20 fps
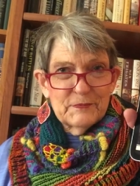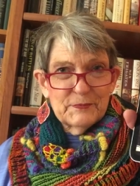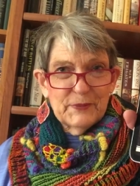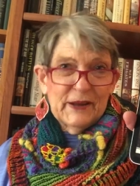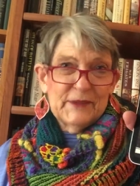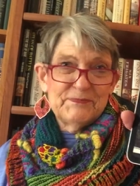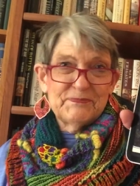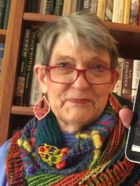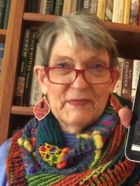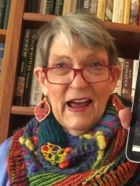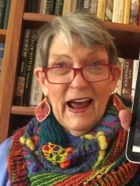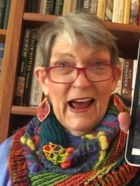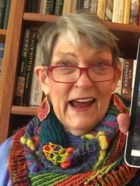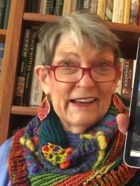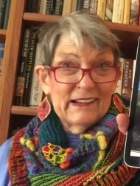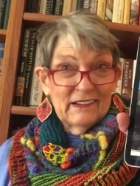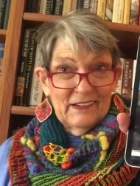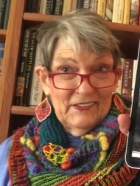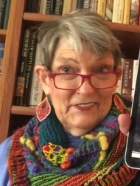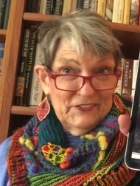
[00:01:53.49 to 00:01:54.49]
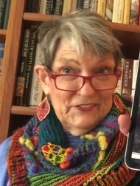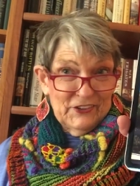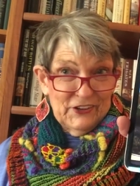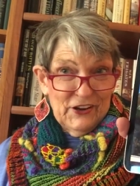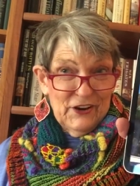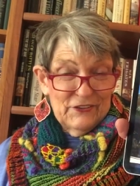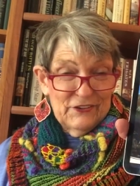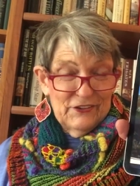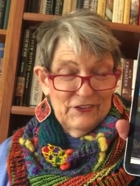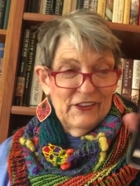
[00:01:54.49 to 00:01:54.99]
but I'd love to
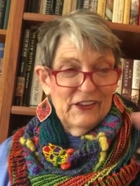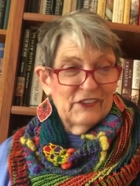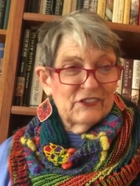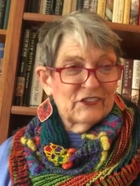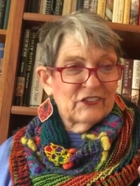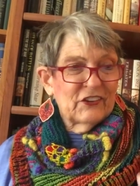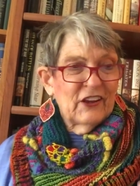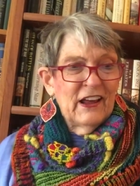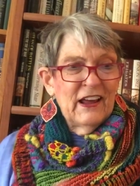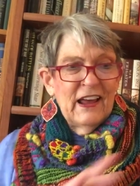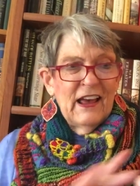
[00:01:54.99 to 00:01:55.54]
go to this.